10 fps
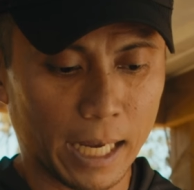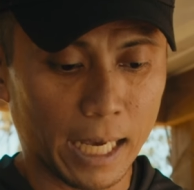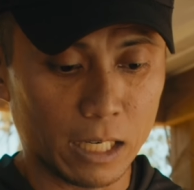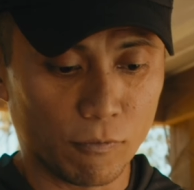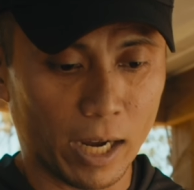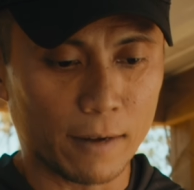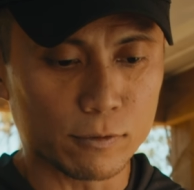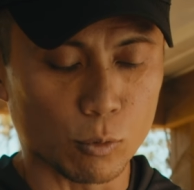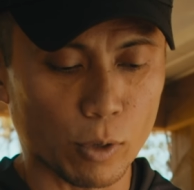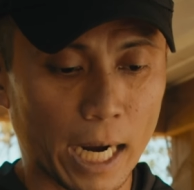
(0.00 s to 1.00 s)
hand. If I have
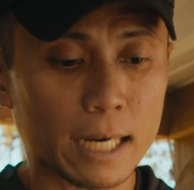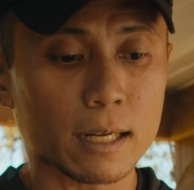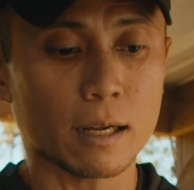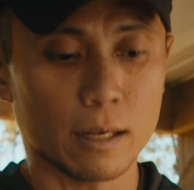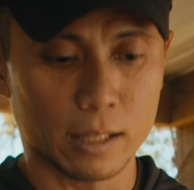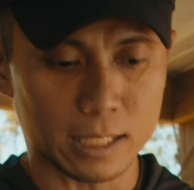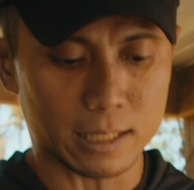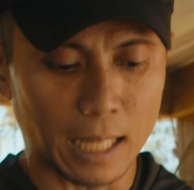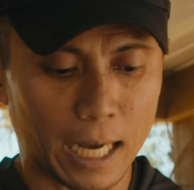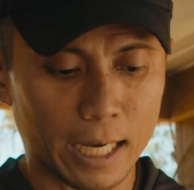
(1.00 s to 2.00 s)
to rack the
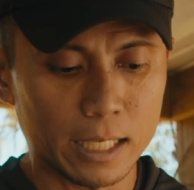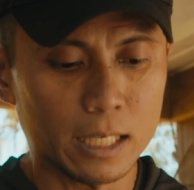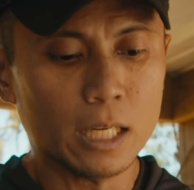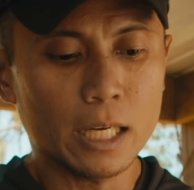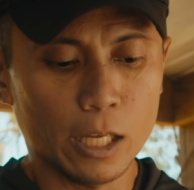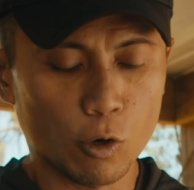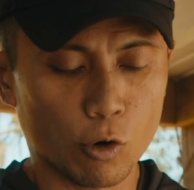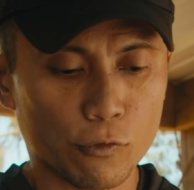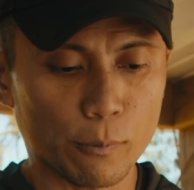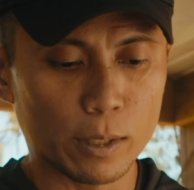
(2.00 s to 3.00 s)
slide in
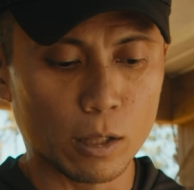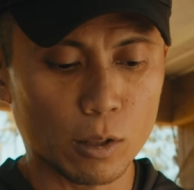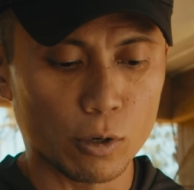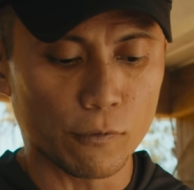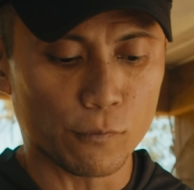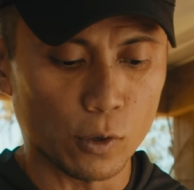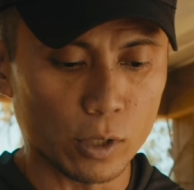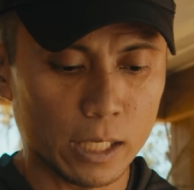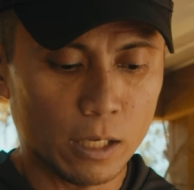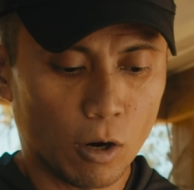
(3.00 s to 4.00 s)
order for me to load it
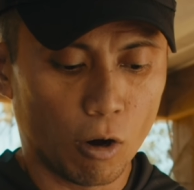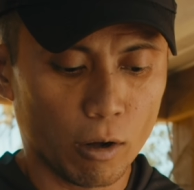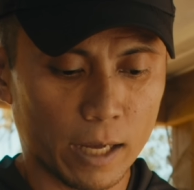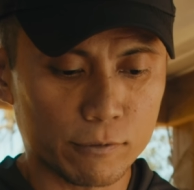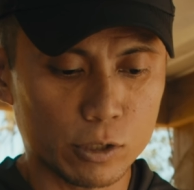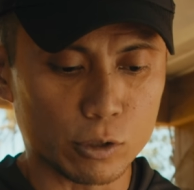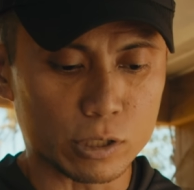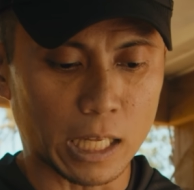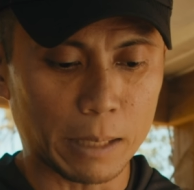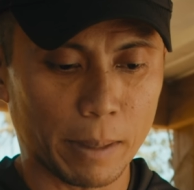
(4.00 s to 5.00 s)
fully, all I have to do is
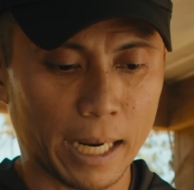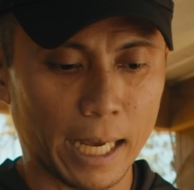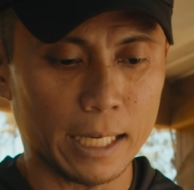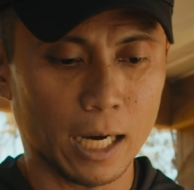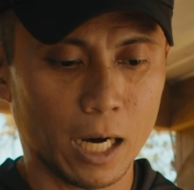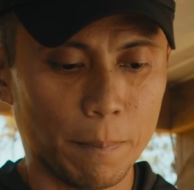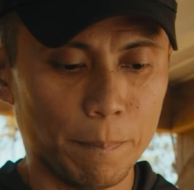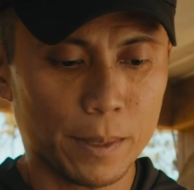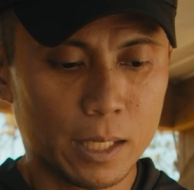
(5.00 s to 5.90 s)
slide my hand up